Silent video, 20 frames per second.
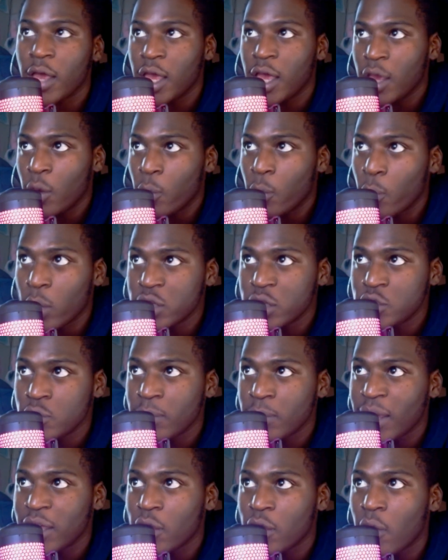once you
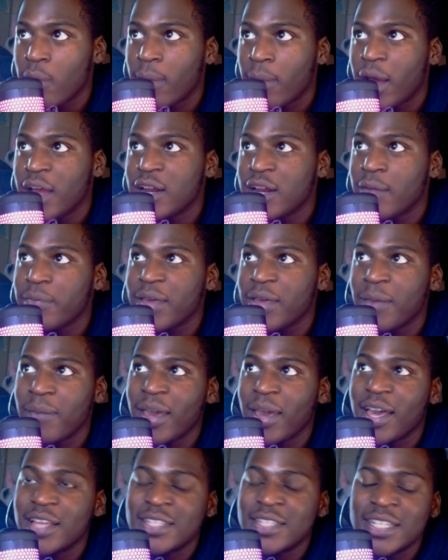make your mind up and make
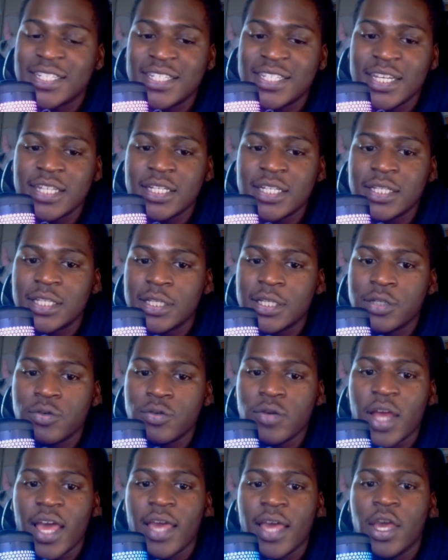a decision to do
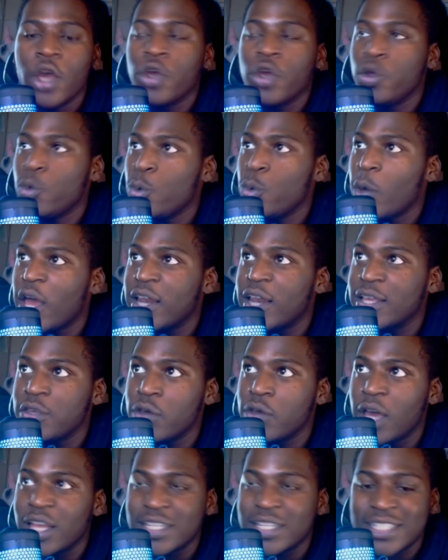that, you gotta you
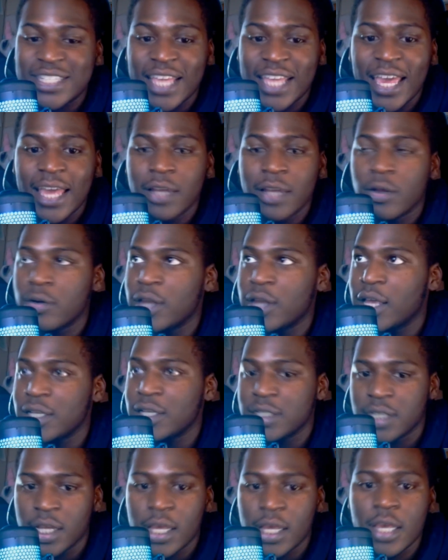gotta stand on that
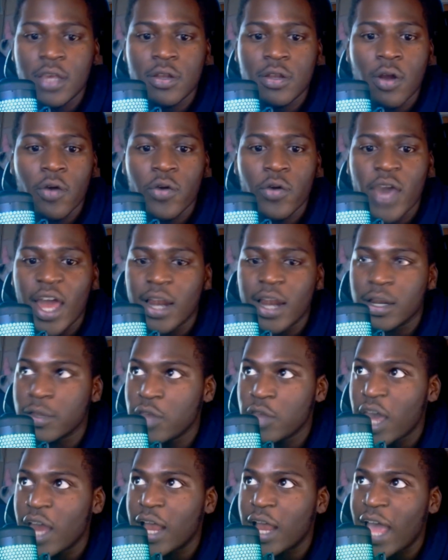shit. And you know you gotta you
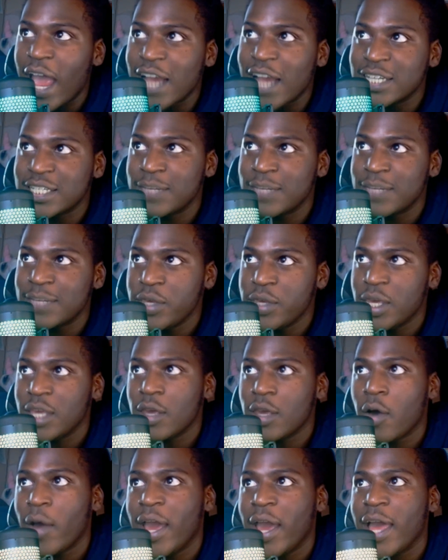gotta actually be in
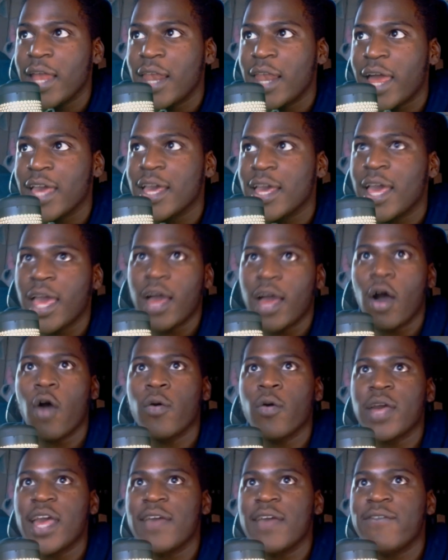your head like,
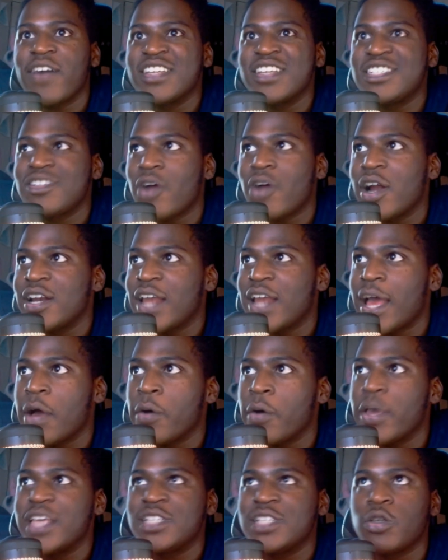okay, if I start now,
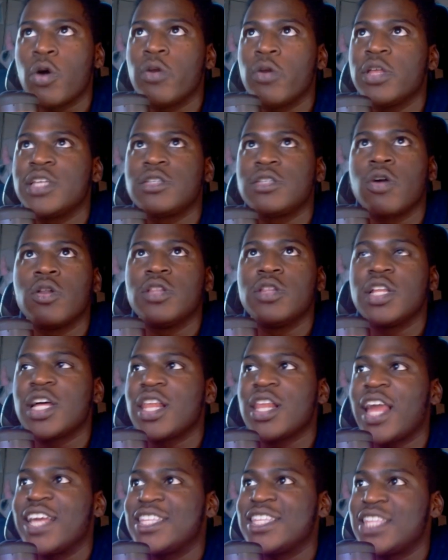it's gonna it's gonna look
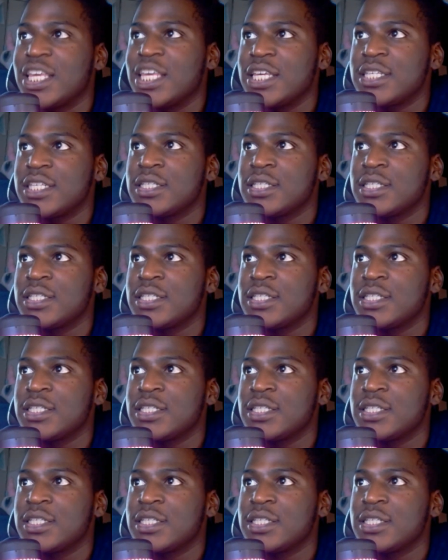like this,